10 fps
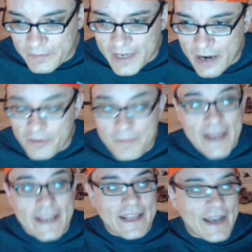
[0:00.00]
down,
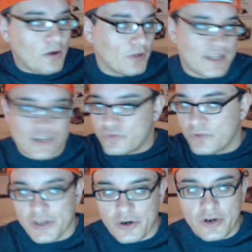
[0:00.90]
making it out like he's
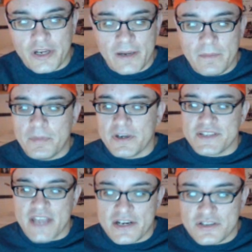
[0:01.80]
really hurting him, but
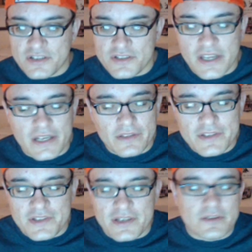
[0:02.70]
he's actually just like,
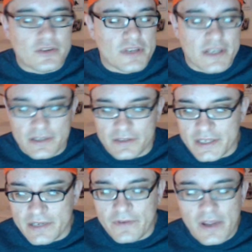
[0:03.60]
listen, you need to
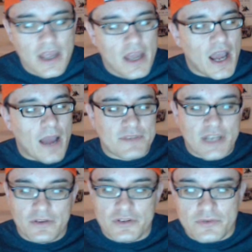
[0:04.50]
leave. I'm
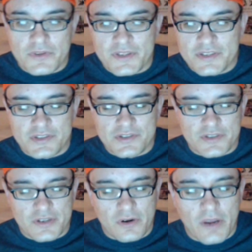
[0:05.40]
telling you that this
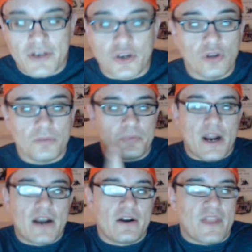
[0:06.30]
is, you know, and Dalton
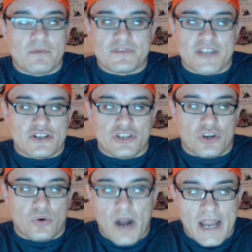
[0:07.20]
prior to that was actually
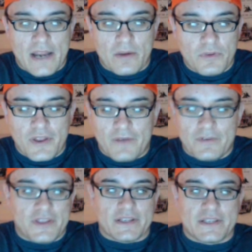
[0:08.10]
crying with
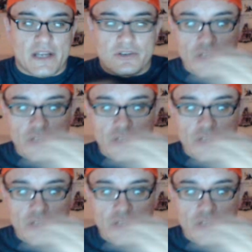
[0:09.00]
everything that Dr.